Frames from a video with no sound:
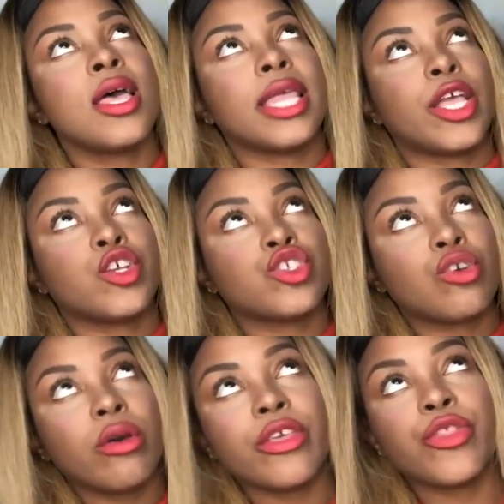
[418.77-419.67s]
Like, you're
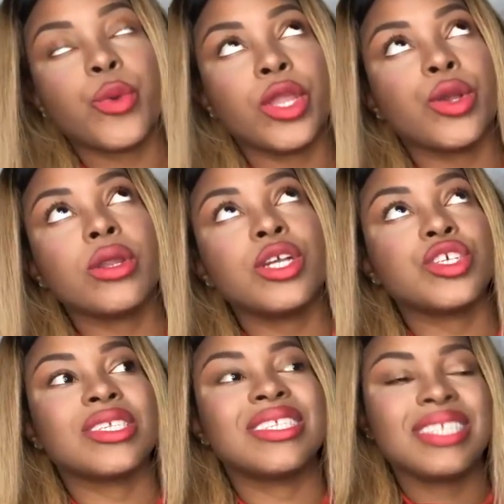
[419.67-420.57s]
scrolling through and you're not
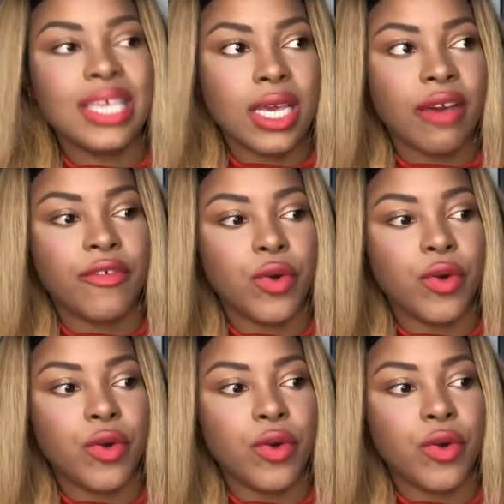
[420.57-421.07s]
just seeing a